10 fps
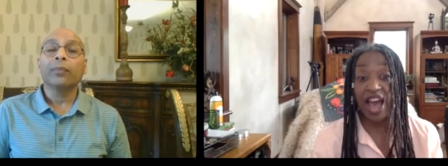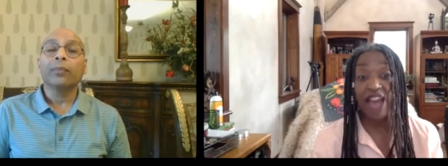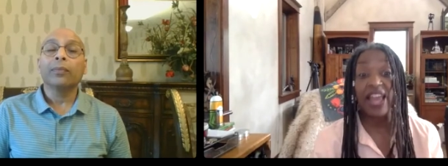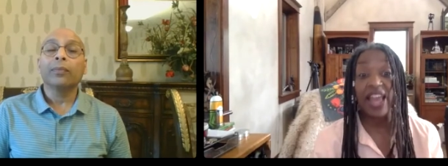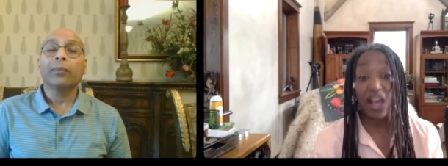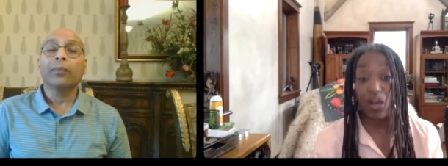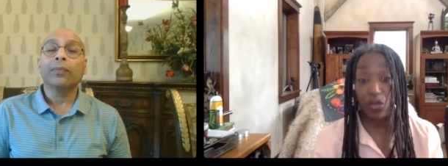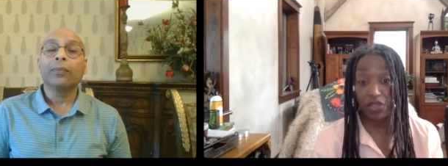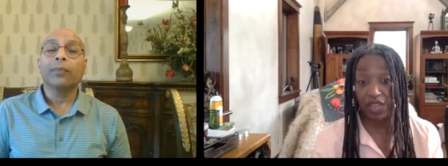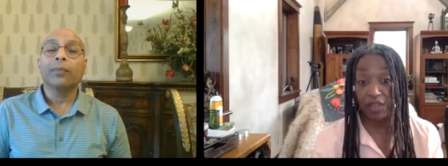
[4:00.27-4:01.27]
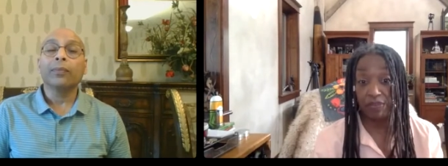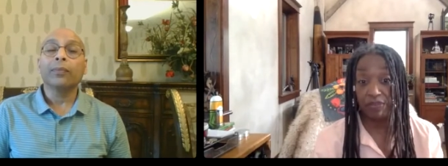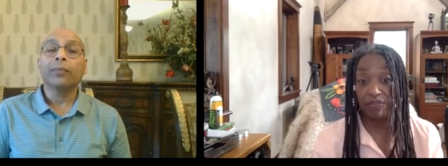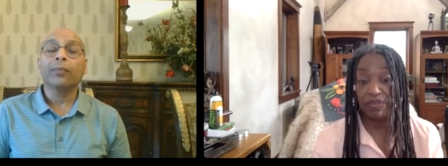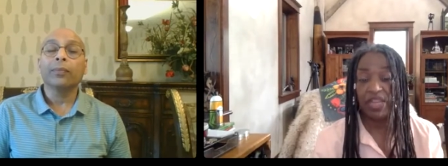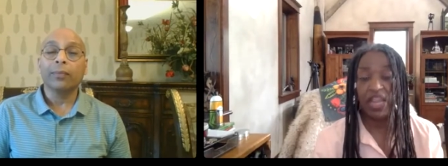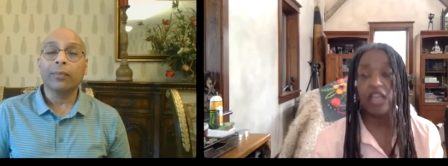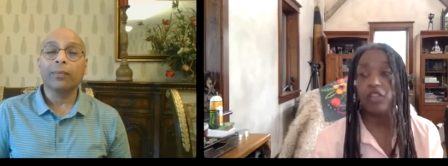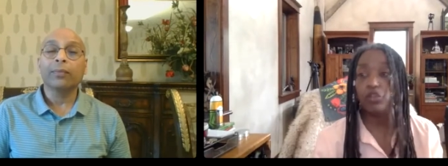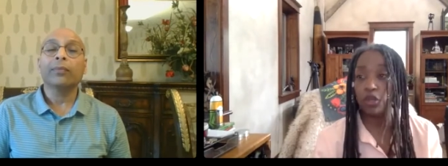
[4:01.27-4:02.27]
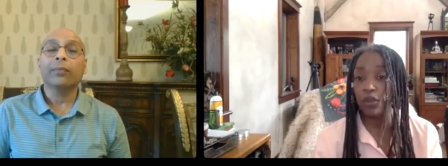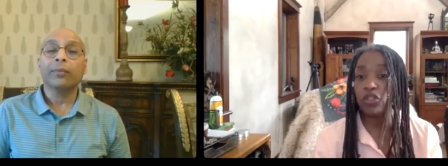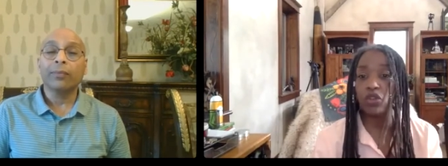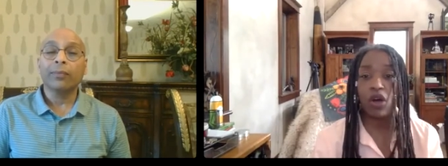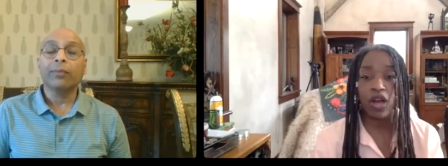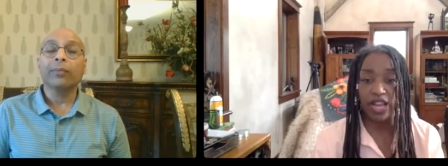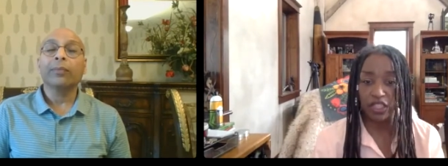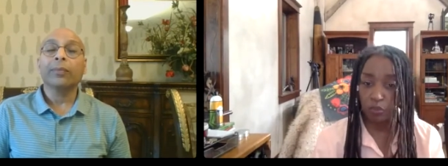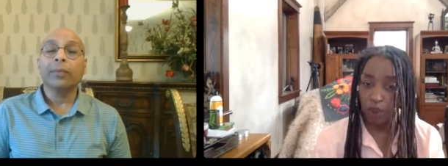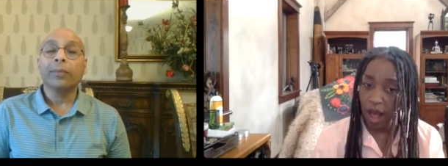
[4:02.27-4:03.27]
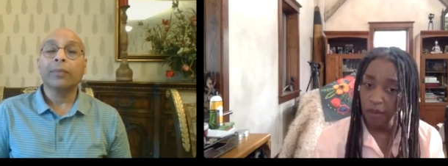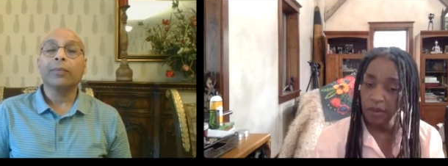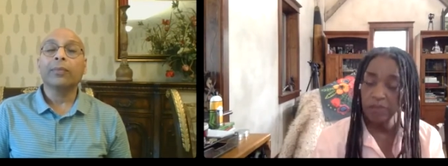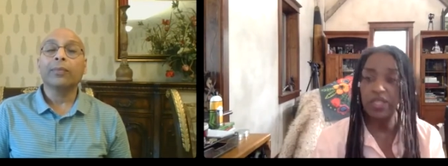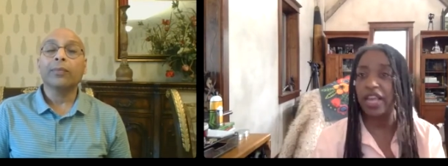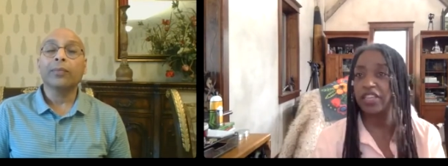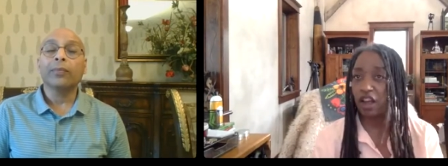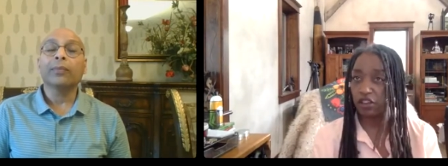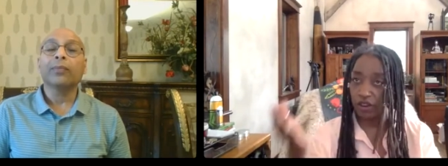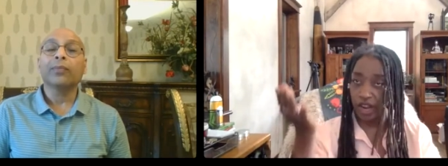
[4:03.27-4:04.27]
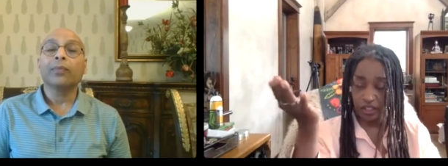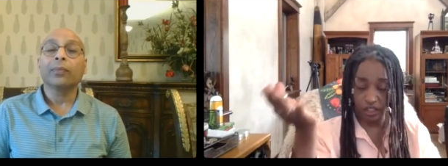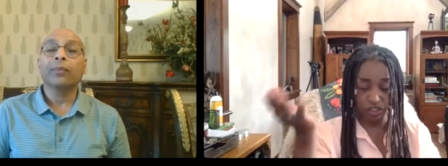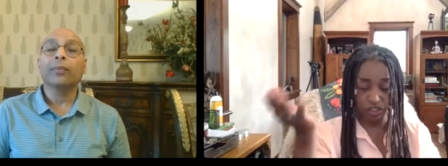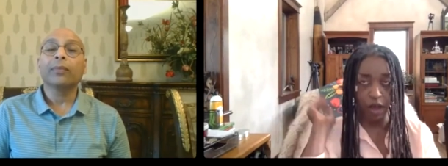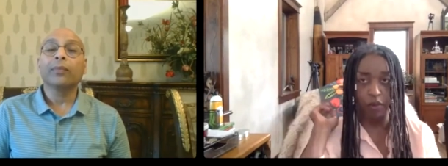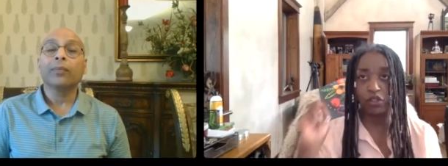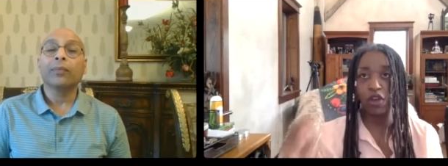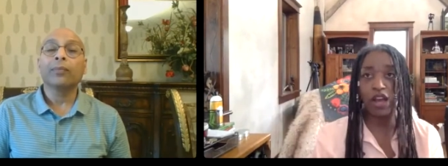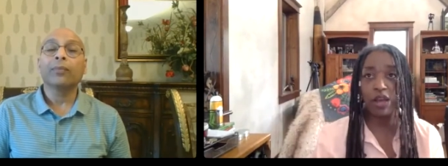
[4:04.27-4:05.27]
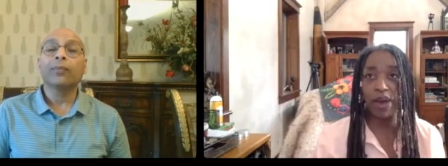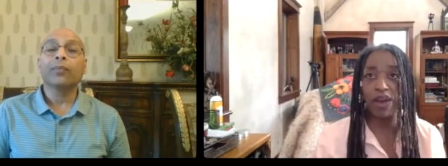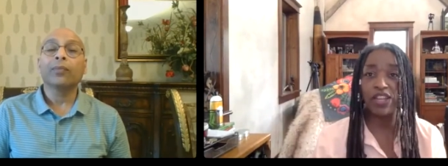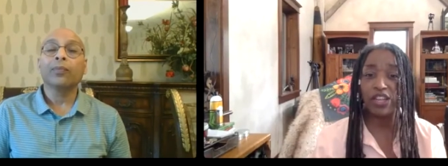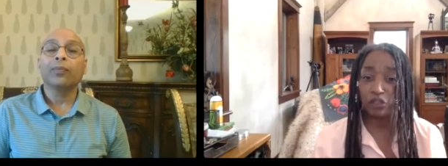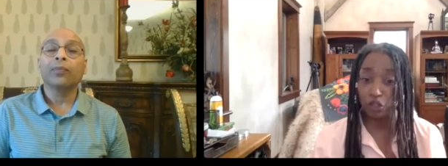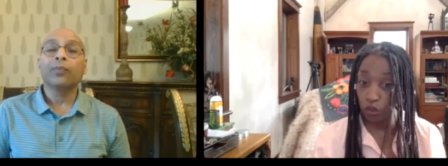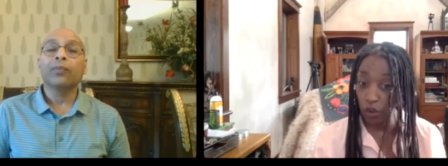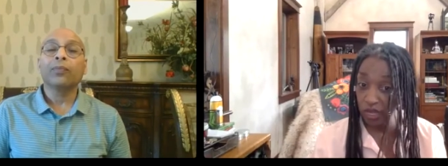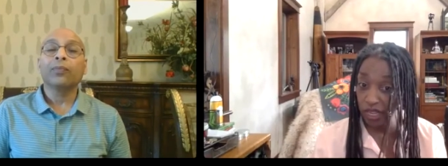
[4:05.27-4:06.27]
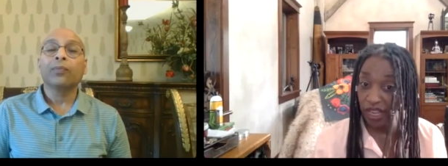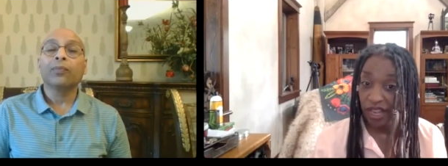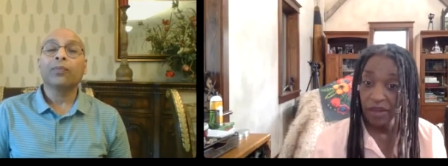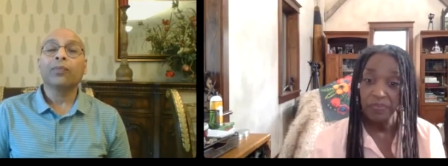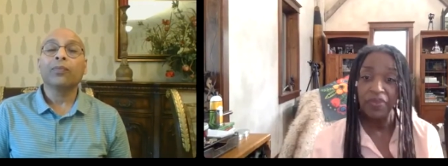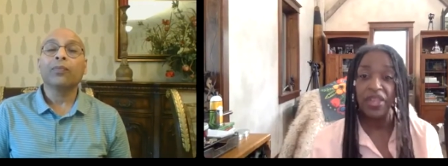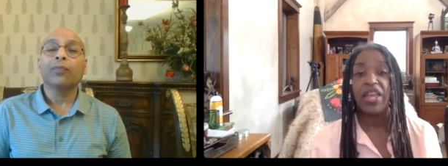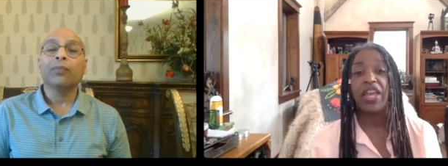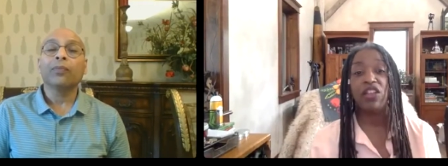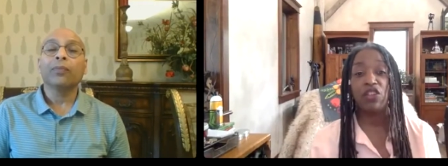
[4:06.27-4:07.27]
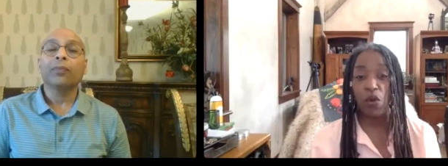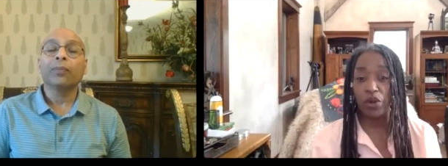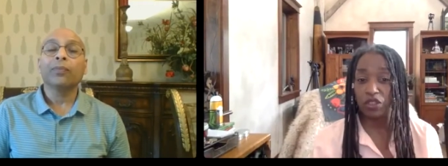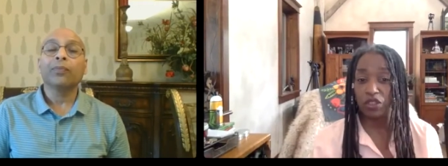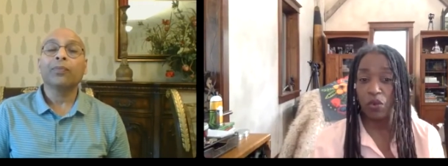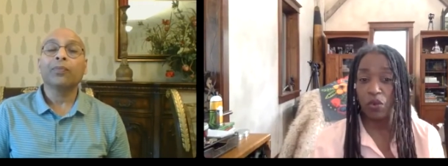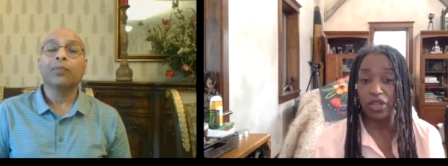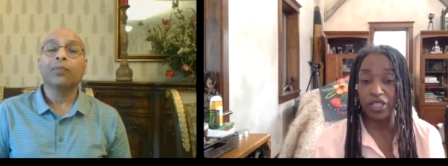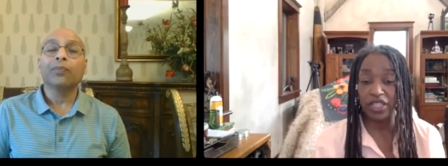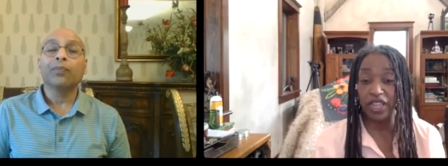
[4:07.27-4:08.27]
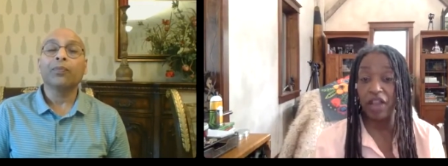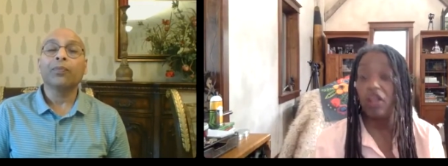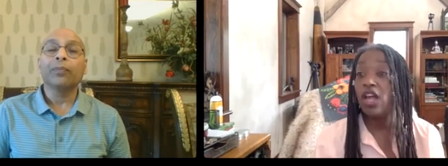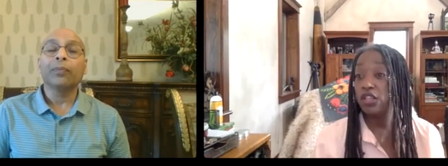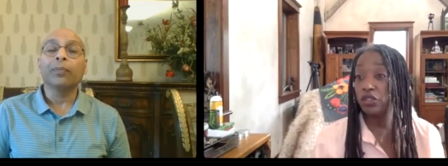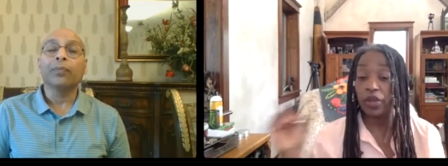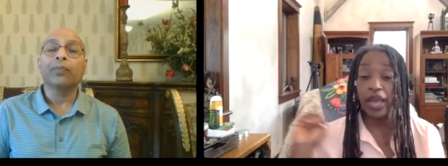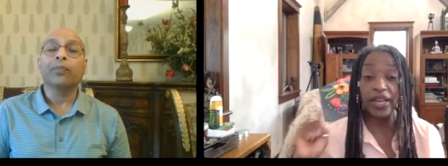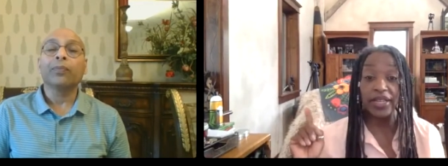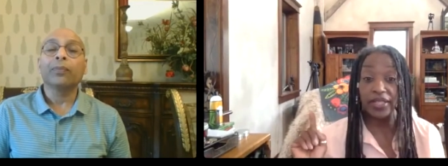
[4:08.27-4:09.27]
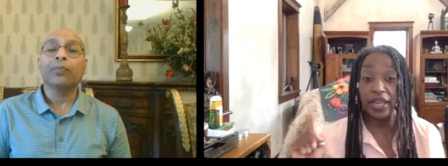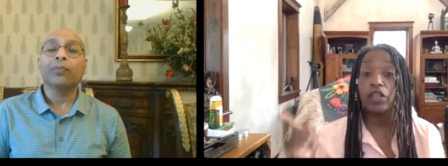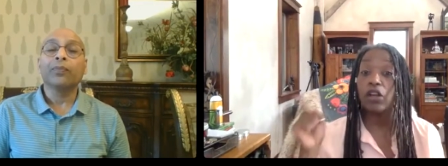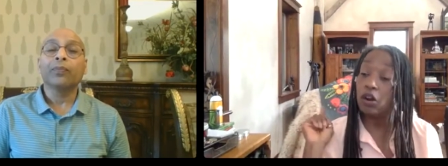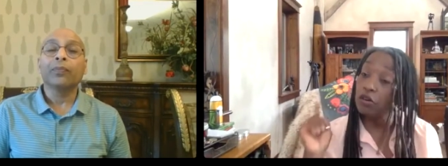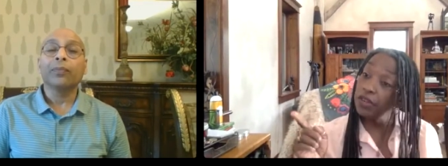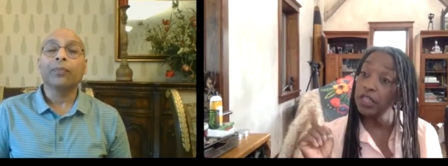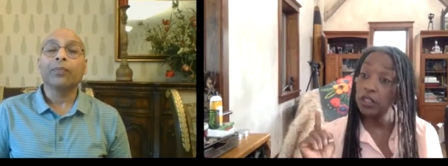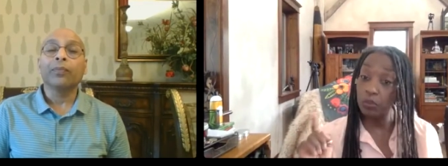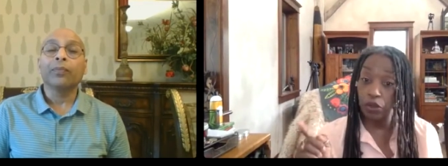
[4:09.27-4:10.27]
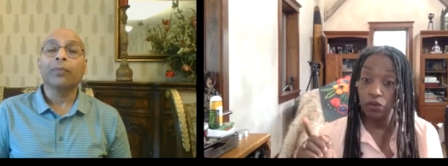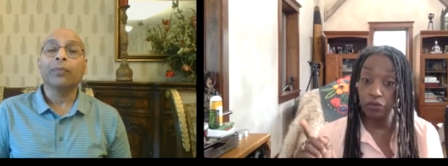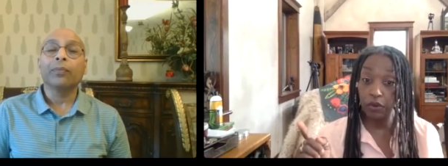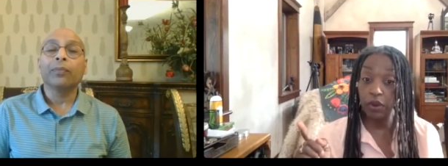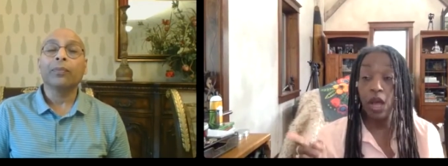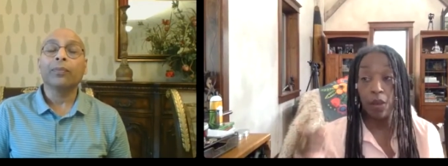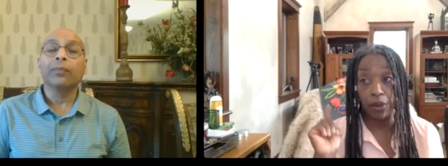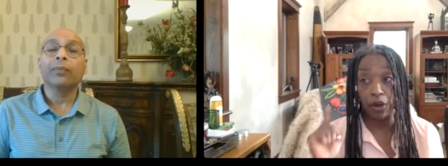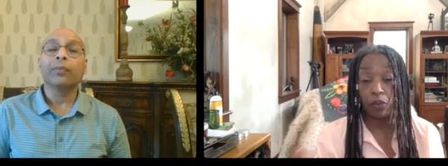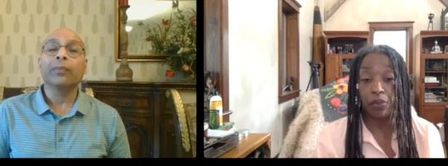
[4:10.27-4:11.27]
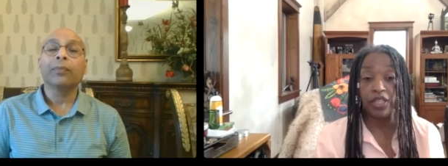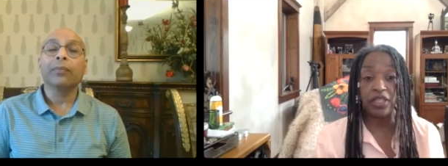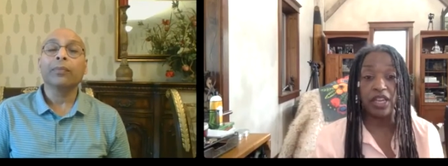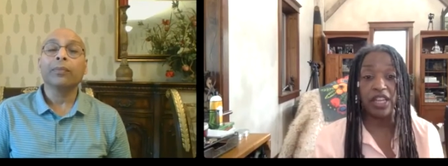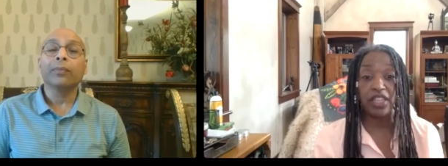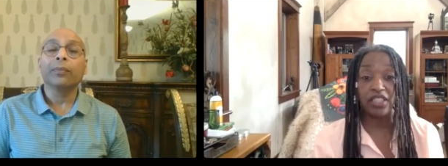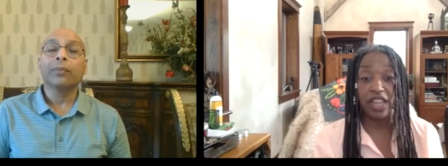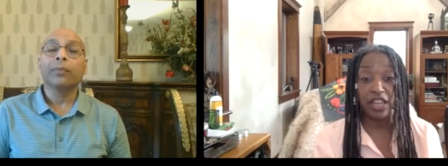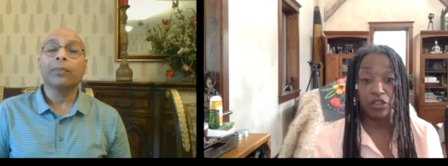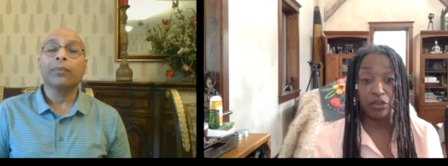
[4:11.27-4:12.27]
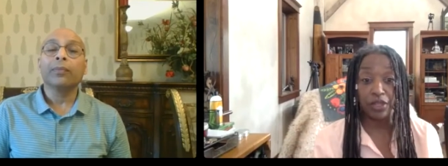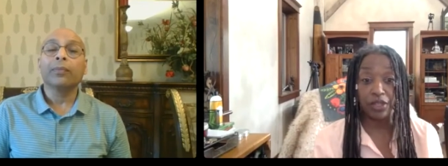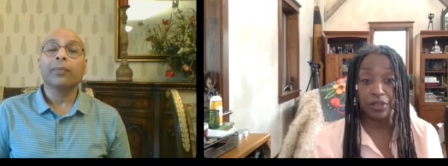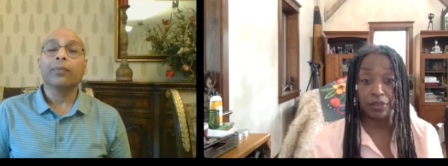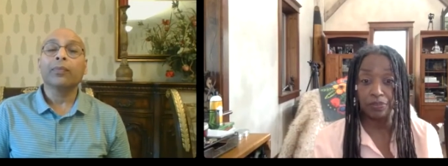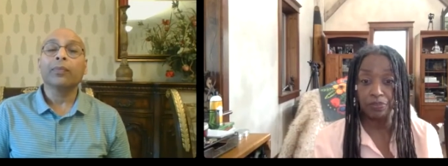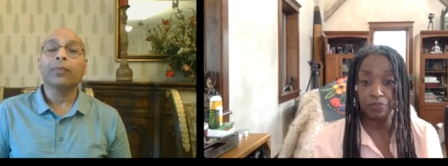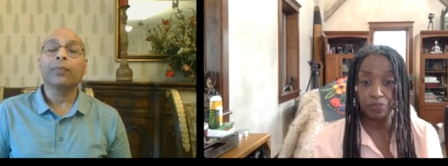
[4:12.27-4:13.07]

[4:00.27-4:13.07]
Speaker 1: not healthy. It contributes to all kinds of problems like Doctor A J Shah will talk about here shortly. He'll go into more detail. So like I said, curvy is beautiful, but obesity is dangerous.